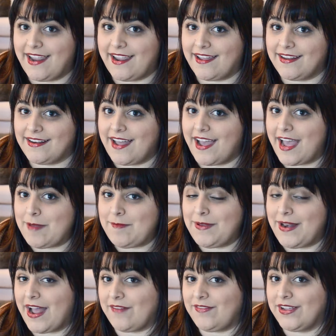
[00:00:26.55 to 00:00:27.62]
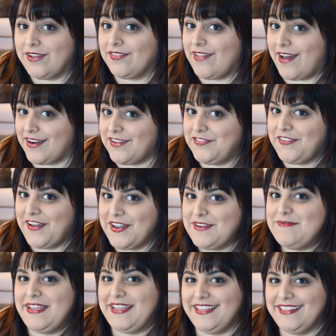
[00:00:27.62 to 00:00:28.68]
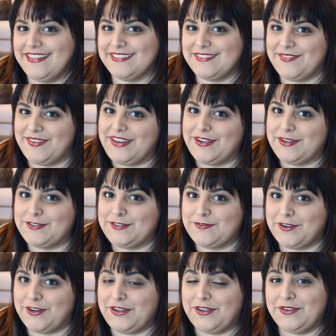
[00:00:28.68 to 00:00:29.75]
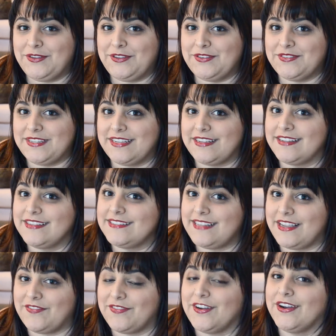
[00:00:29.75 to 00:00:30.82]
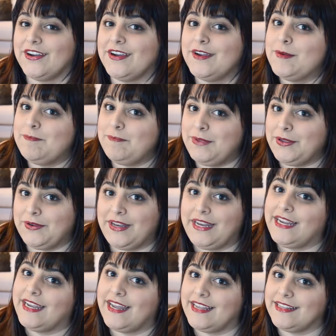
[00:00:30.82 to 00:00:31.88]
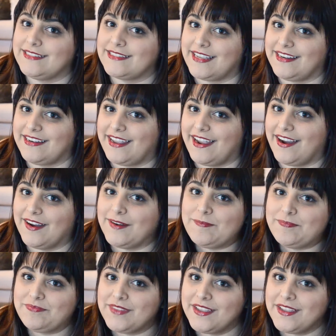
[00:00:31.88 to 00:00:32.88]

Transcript: and I've been having a lot of fun making these videos for you using safer beauty and skincare.